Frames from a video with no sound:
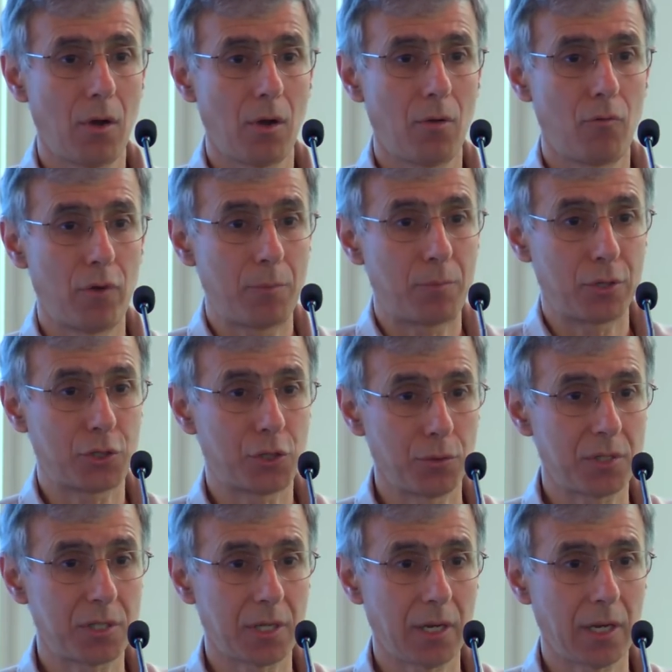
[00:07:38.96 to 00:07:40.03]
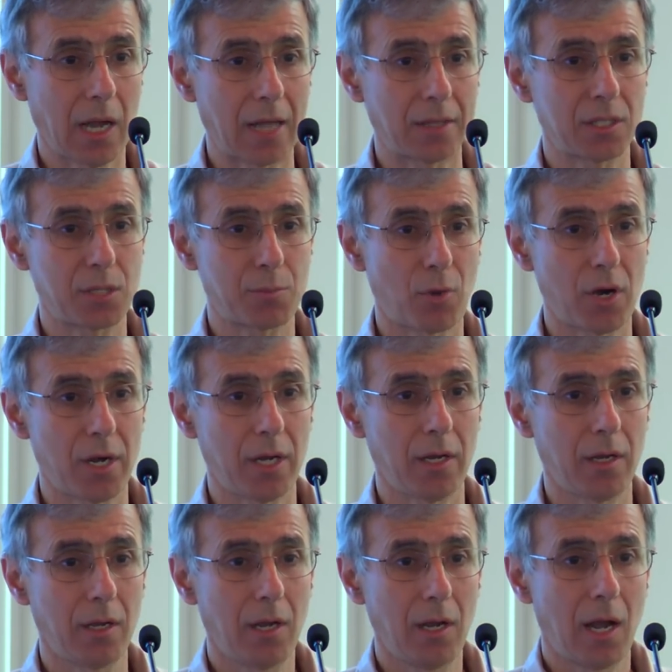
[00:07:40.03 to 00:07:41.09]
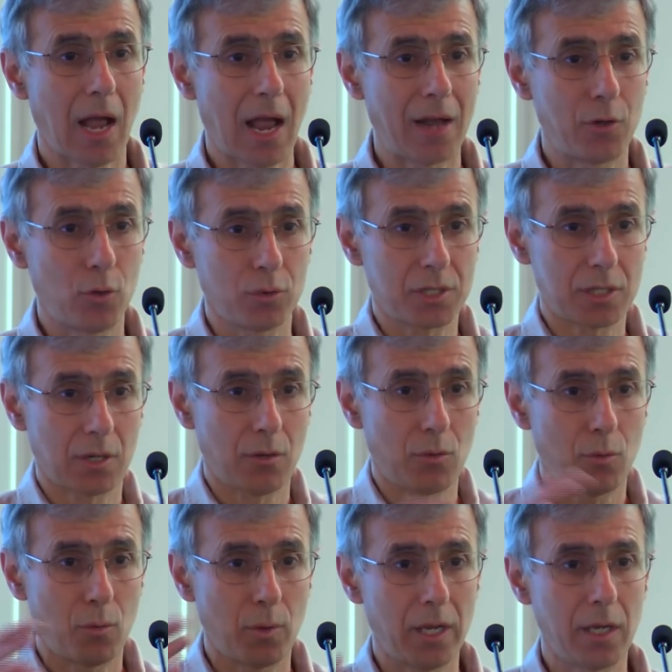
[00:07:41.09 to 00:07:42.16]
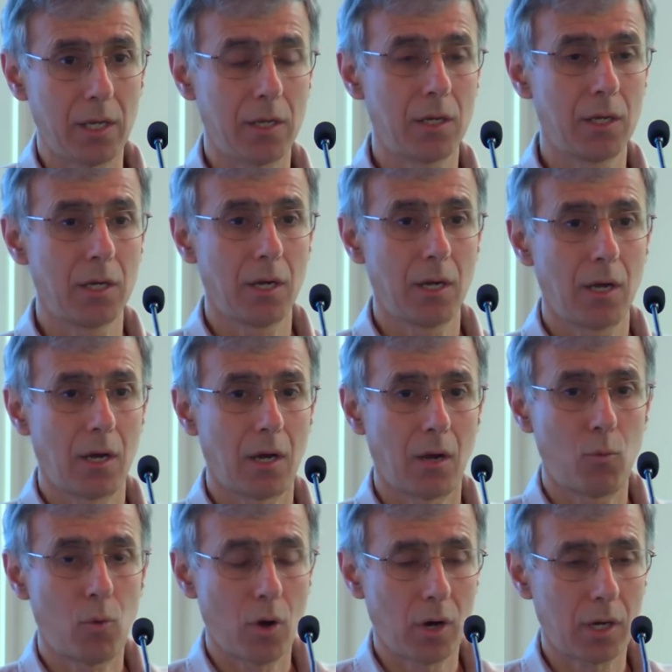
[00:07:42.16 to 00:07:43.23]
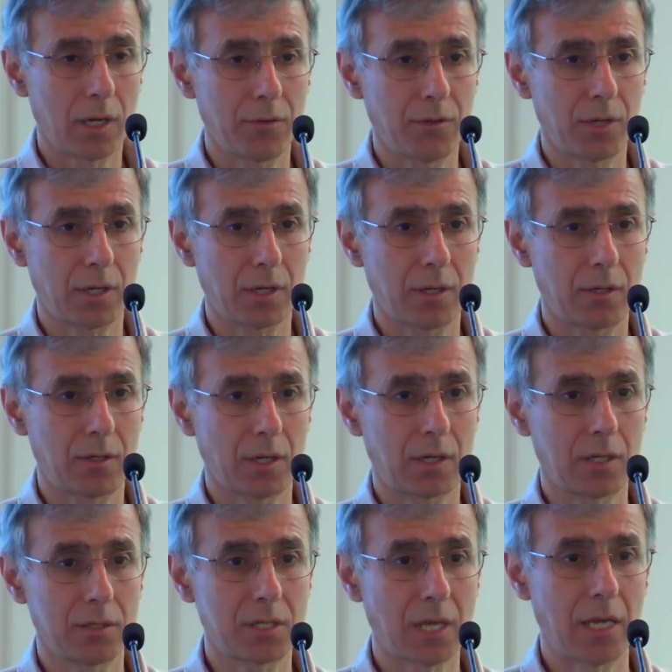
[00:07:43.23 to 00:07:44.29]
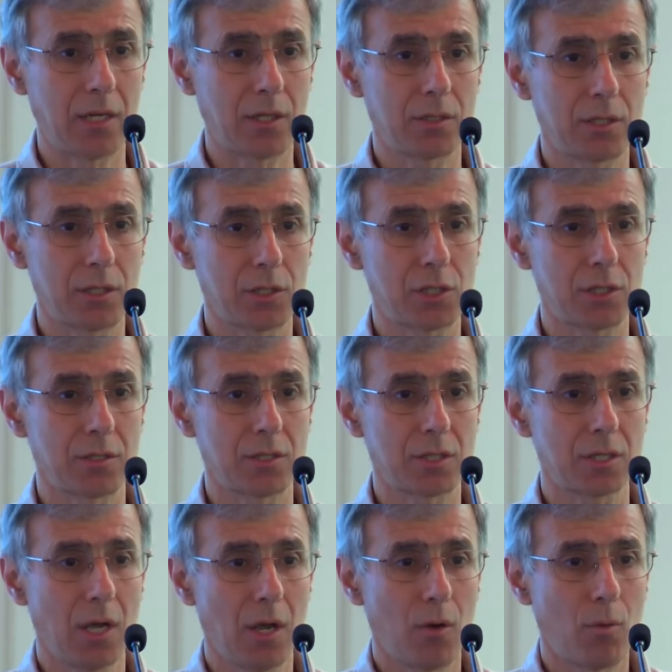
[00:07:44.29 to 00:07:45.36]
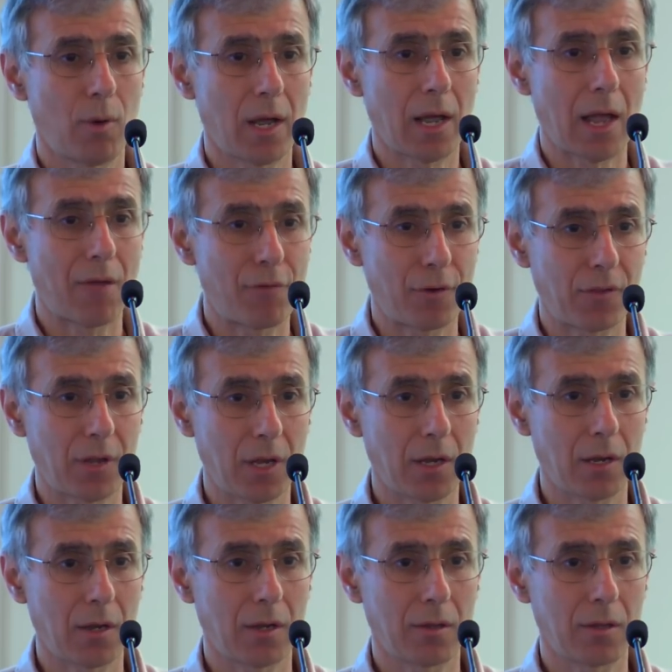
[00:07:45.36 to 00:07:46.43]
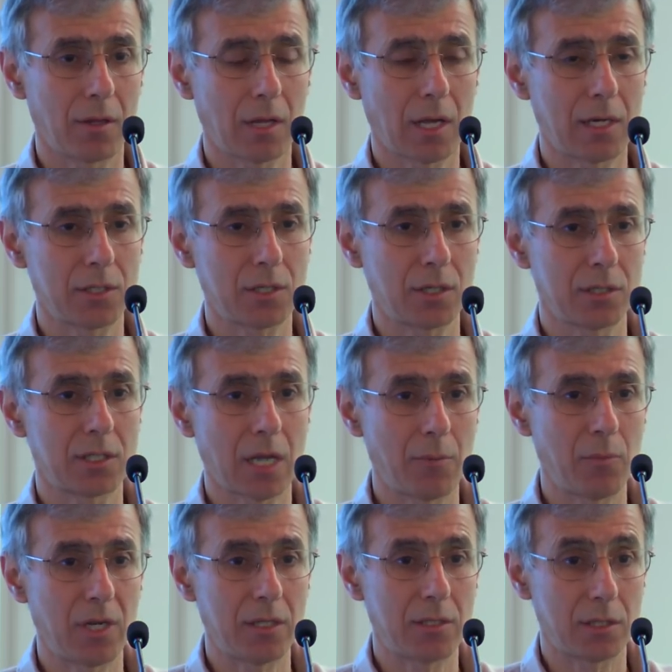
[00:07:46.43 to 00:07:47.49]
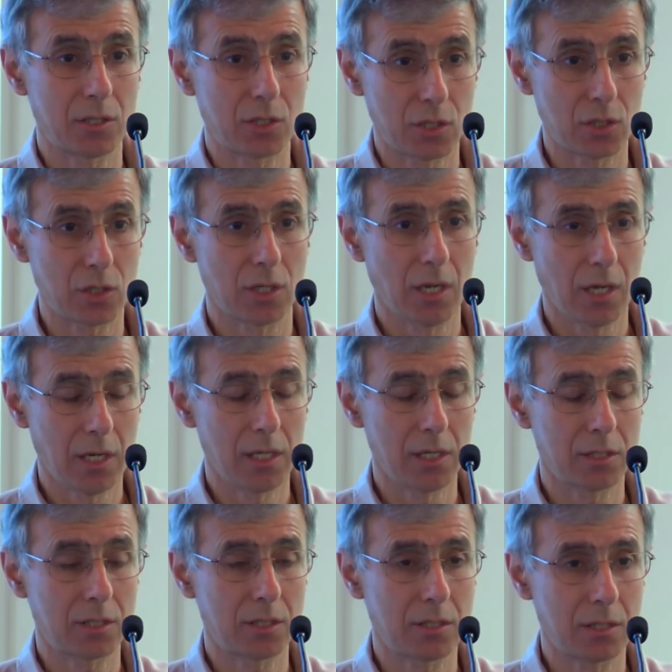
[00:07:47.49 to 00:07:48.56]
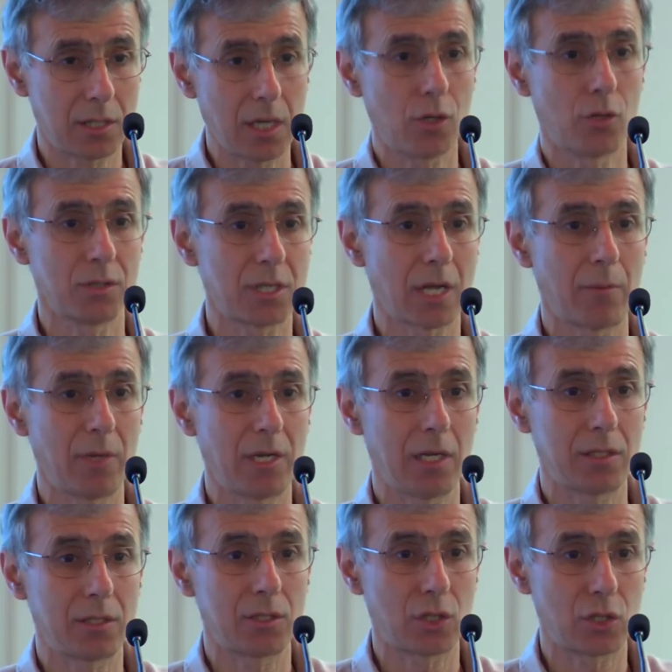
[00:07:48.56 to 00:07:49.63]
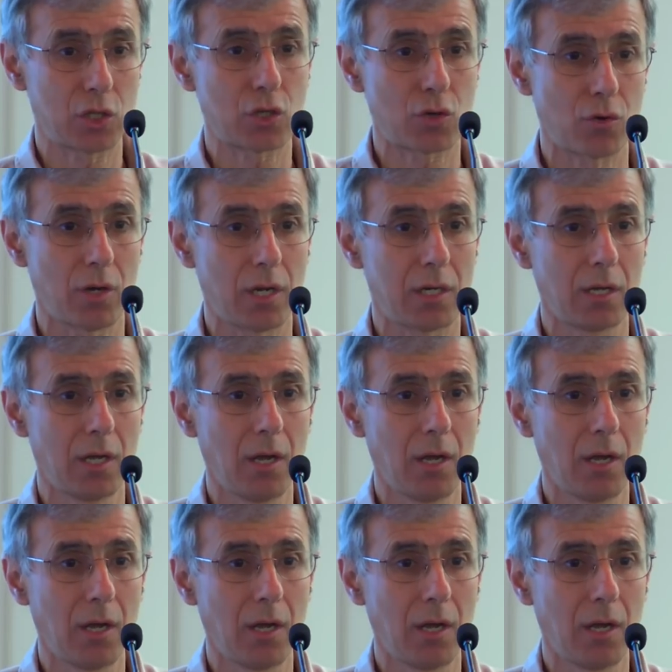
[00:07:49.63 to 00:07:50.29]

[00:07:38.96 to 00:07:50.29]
reproducing and spreading. And also we work under the contained conditions where everything that is contaminated is decontaminated, destroyed,